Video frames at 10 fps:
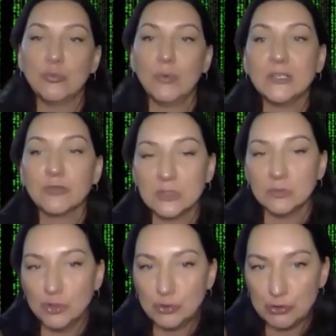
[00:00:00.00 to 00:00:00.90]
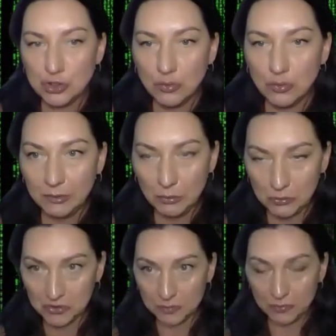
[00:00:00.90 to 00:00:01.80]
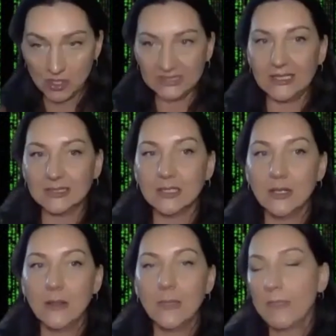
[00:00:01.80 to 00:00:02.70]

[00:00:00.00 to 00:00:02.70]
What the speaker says: to wait for someone to show up in order to process,